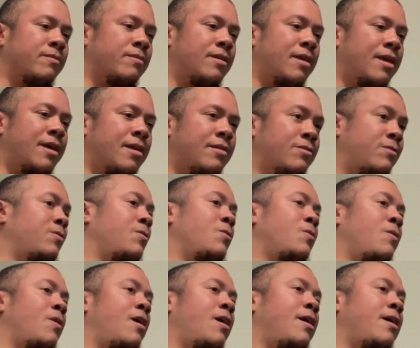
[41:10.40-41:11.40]
And so
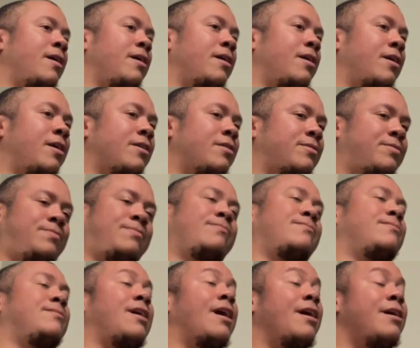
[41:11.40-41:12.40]

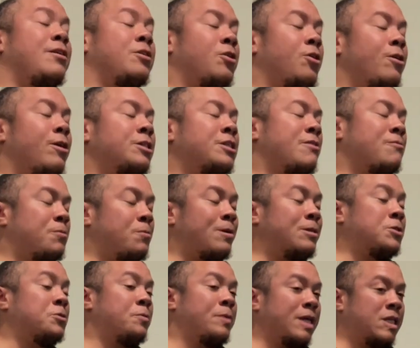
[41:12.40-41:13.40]
I encourage everyone
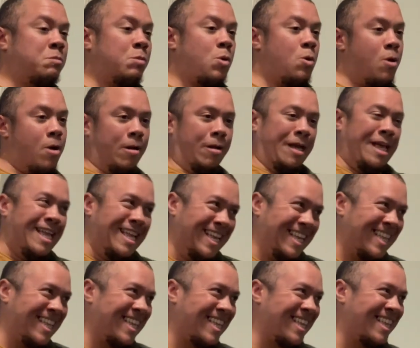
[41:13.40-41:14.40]
to explore if
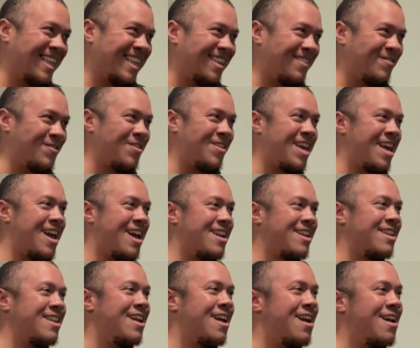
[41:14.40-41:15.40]
you can. Yeah.